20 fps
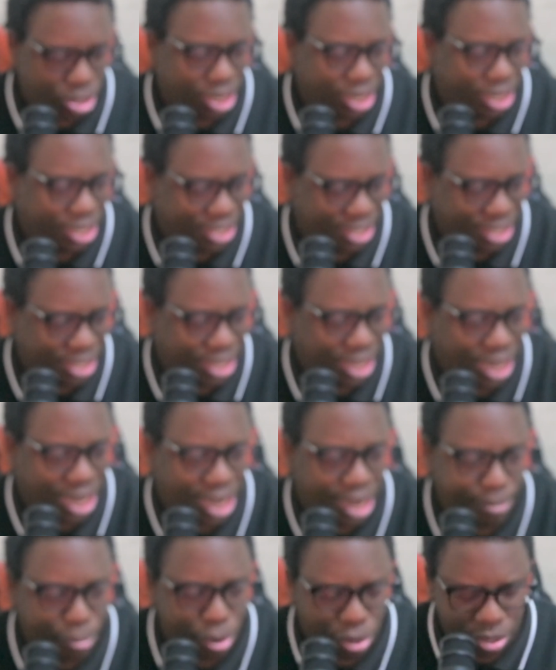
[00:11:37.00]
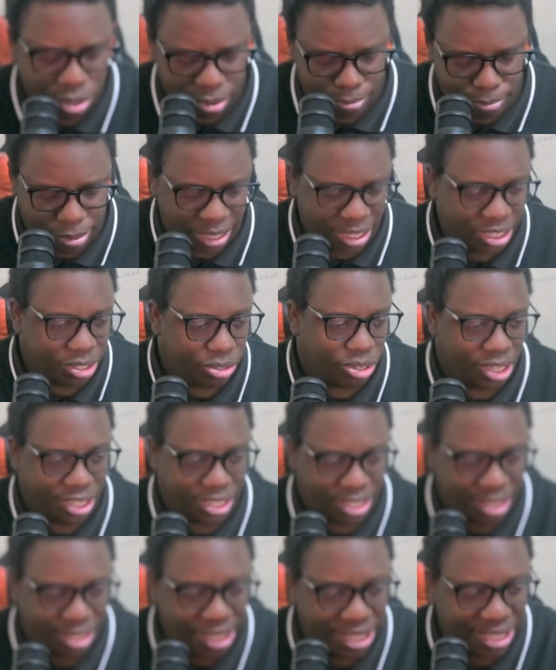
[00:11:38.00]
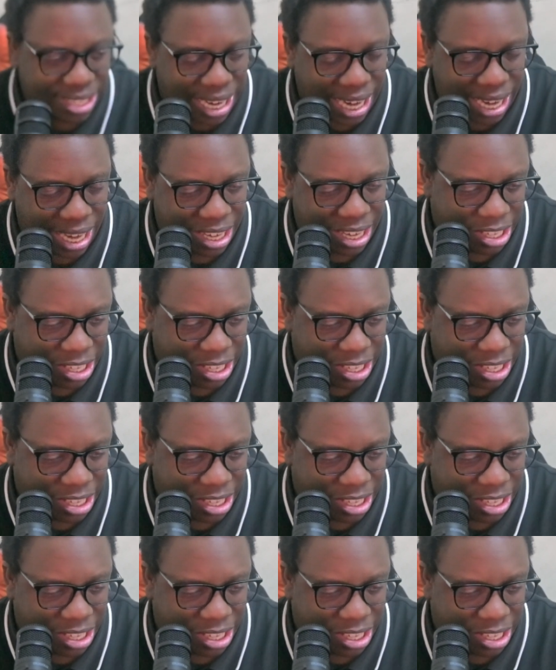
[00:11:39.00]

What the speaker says: is the carbon, but this one is the silent